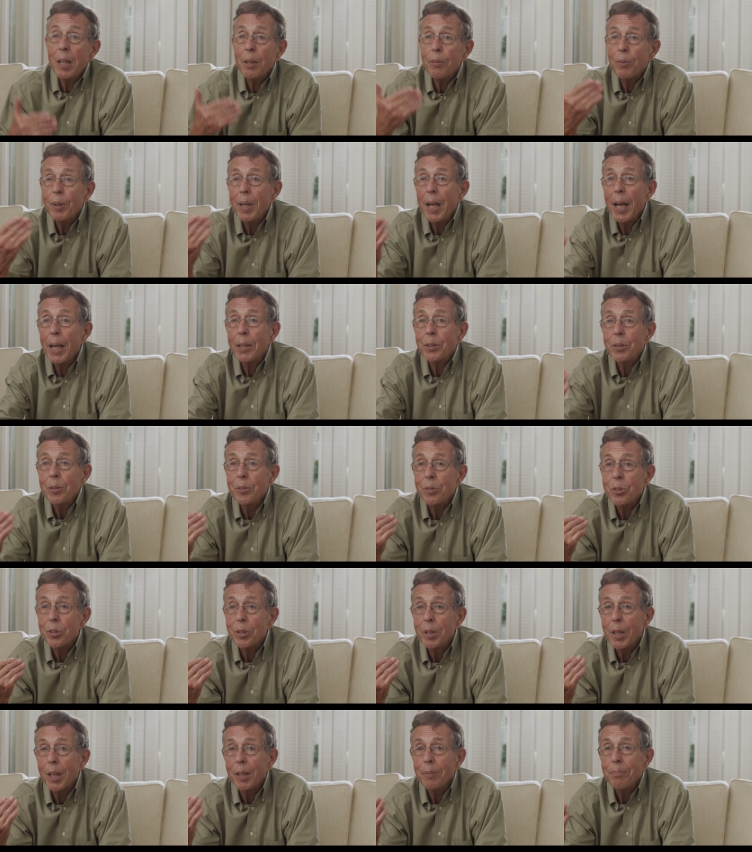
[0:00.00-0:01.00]
what kind of
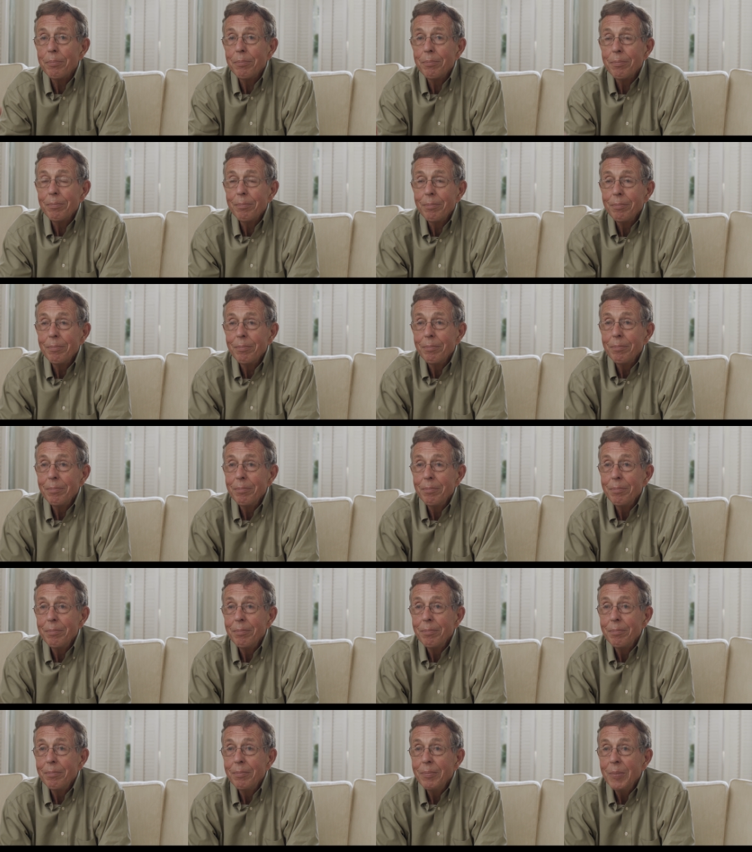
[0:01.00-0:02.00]
reactions you get.
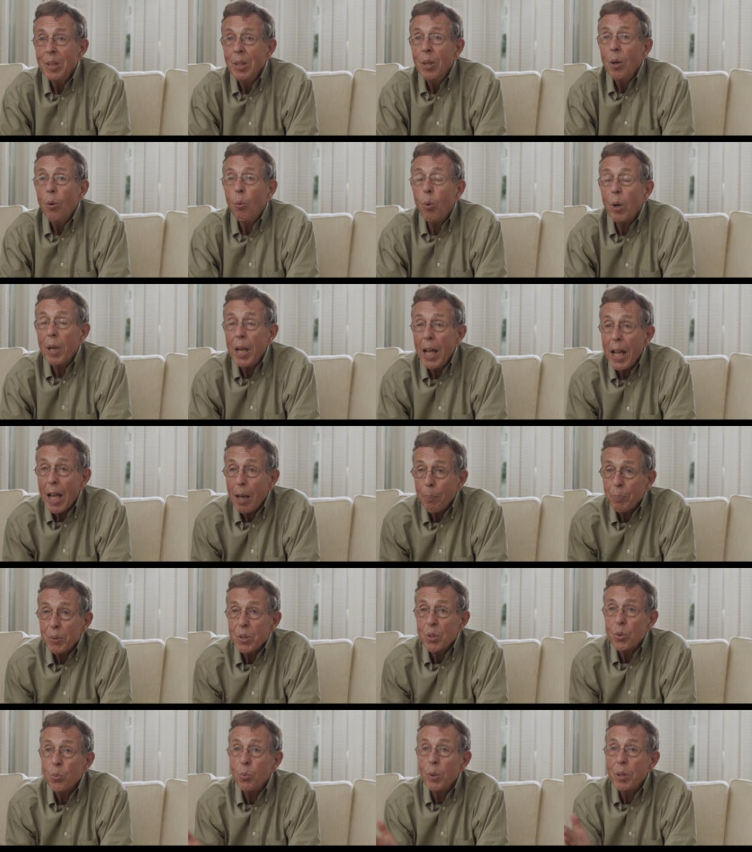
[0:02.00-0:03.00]
What
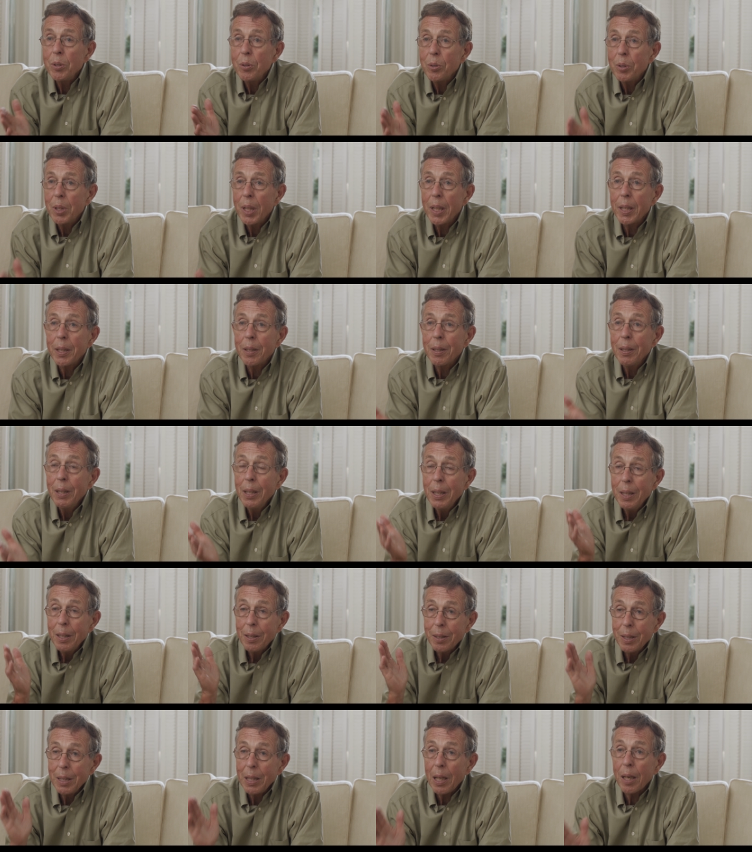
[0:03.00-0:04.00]
happens when you take
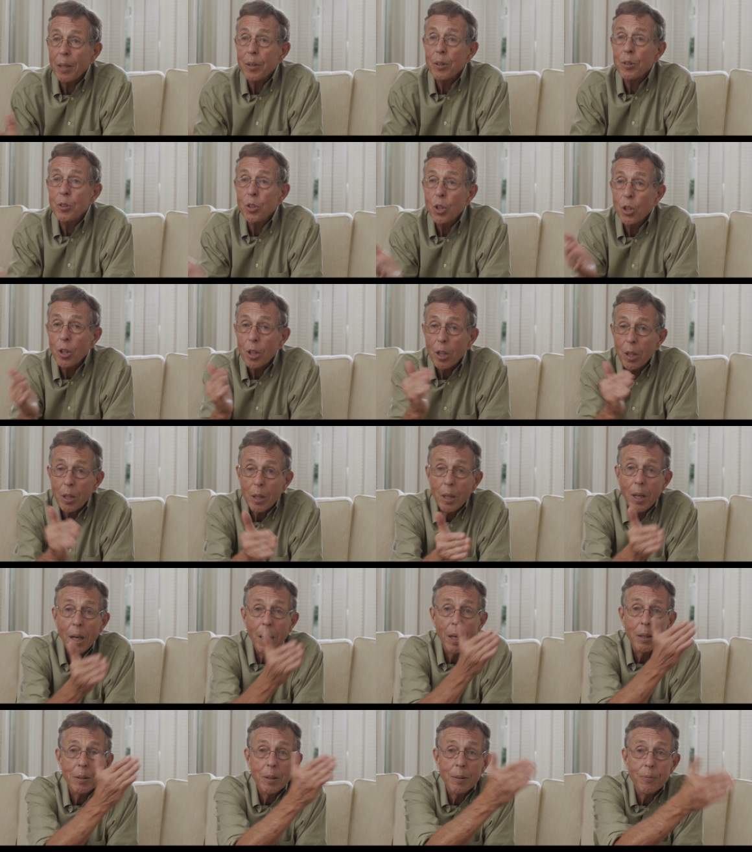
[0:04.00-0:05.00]
the other
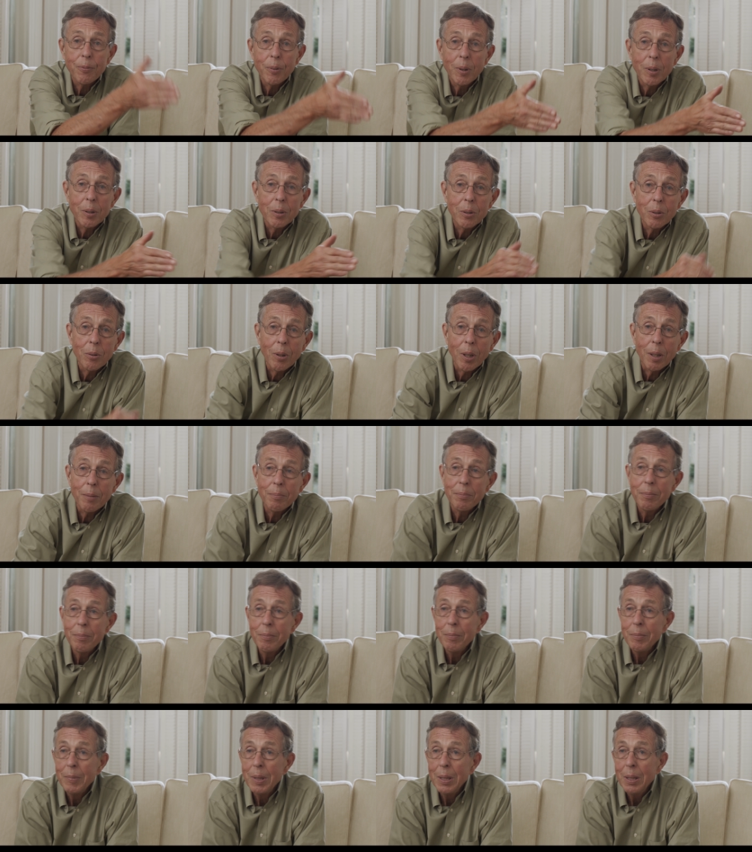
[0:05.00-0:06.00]
turn out the front door?
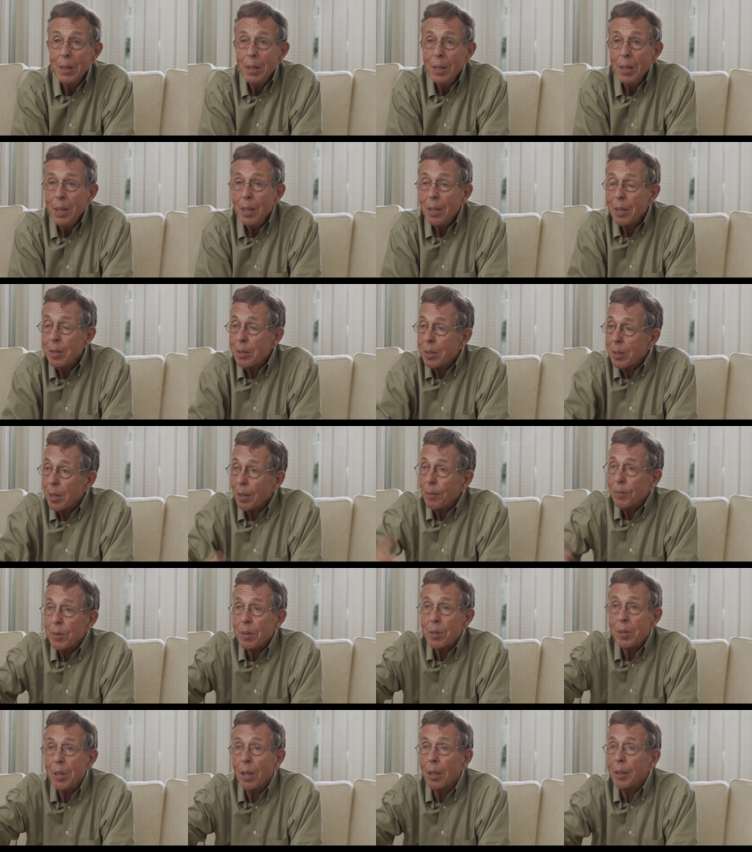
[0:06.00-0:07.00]

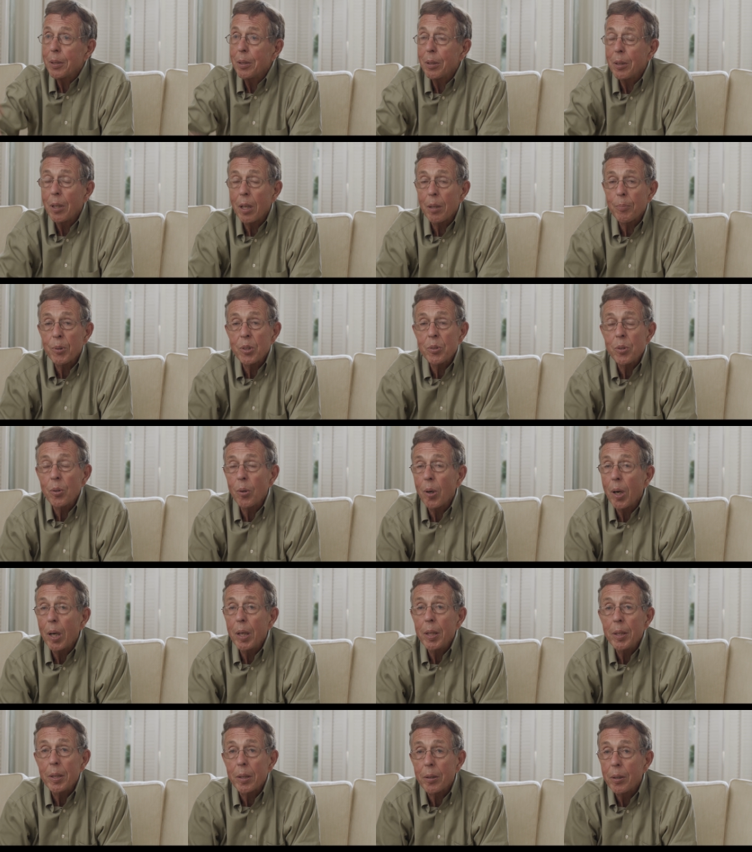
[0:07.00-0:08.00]
Instead of just telling your neighbors who
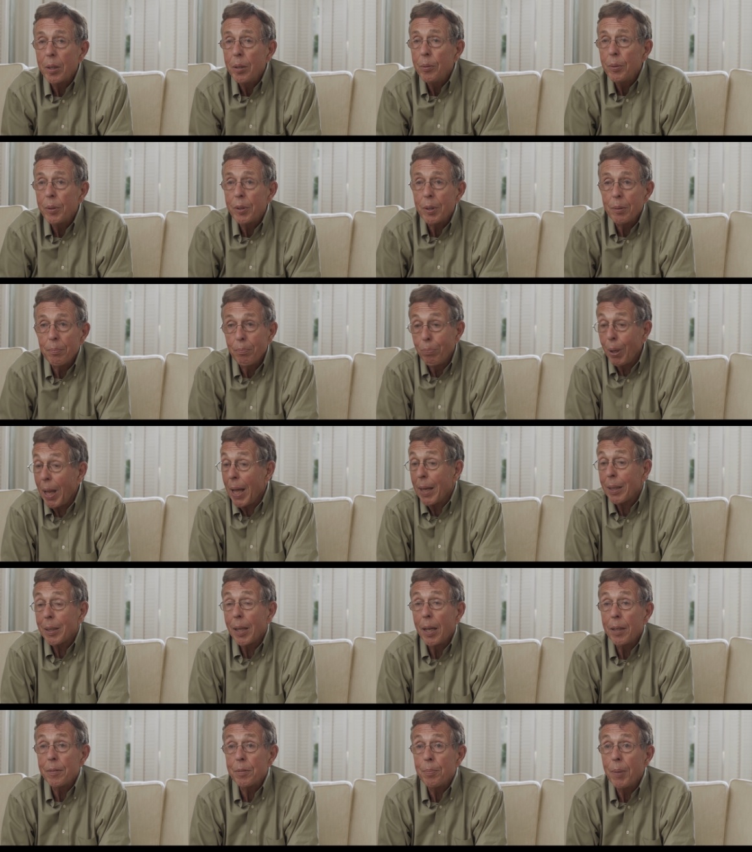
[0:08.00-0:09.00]
already agree with you,
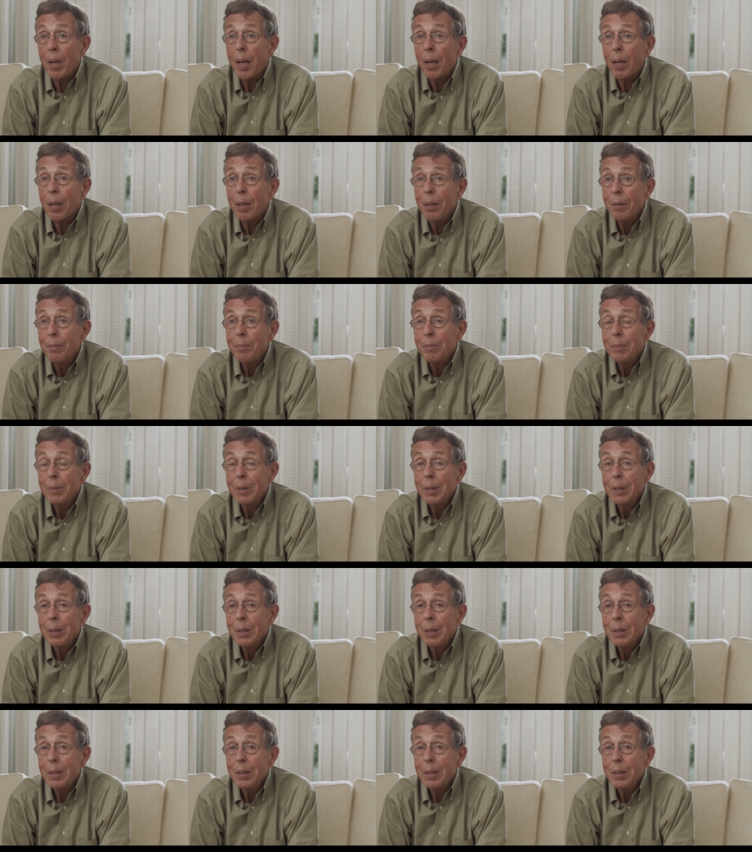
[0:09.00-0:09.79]
Black Lives Matter,